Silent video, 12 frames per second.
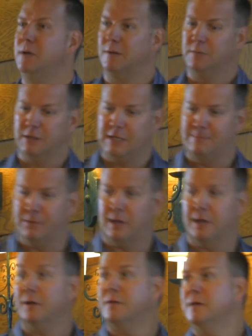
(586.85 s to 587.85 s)
I'm going to keep an
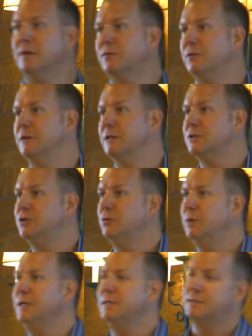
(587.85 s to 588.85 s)
eye on things for the next 2
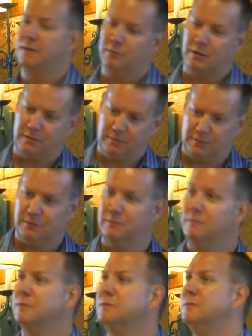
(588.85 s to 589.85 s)
weeks, and
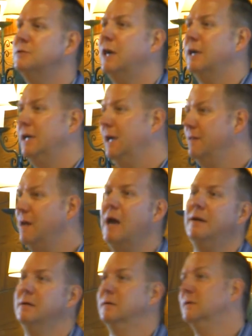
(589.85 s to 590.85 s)
we'll chat again then.